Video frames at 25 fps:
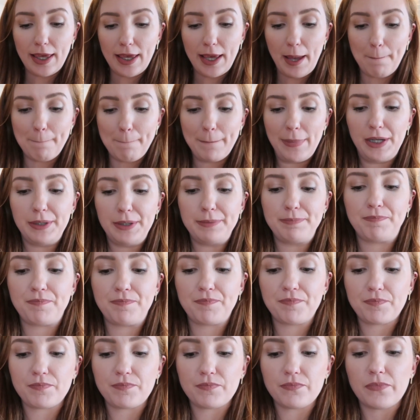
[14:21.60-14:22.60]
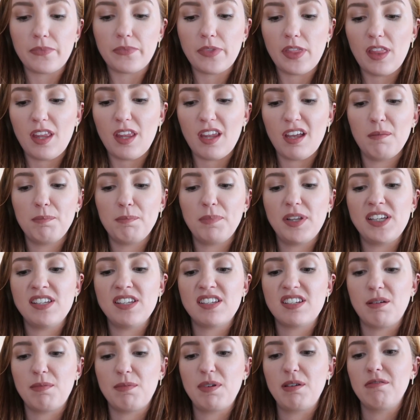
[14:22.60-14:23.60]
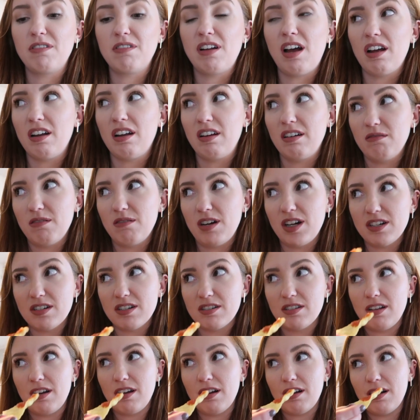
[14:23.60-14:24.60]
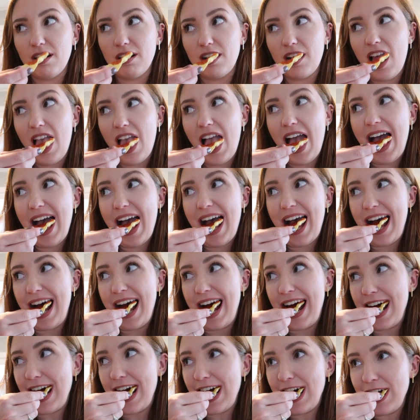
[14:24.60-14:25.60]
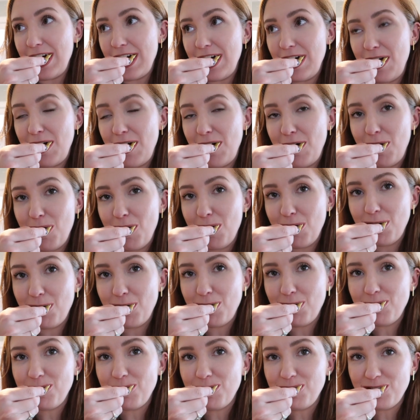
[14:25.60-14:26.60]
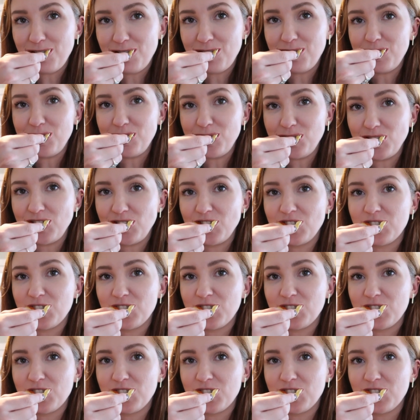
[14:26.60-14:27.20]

Yum. Please tell me we're not gonna watch soccer. I'll, I'll turn on the thing.